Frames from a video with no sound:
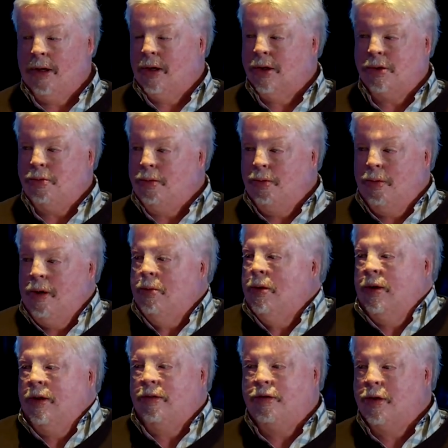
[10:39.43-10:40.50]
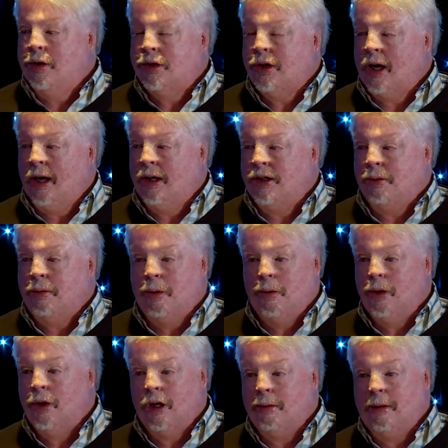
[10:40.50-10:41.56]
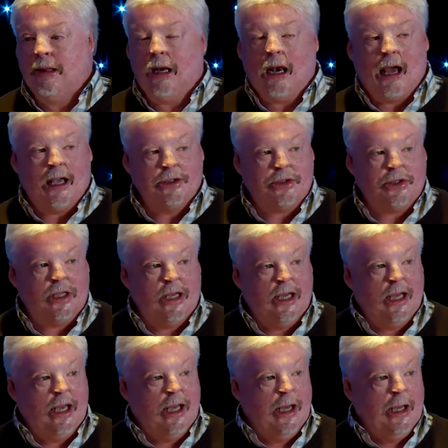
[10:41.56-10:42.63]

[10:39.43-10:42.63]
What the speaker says: because we weren't the first guys and we weren't going to be the last.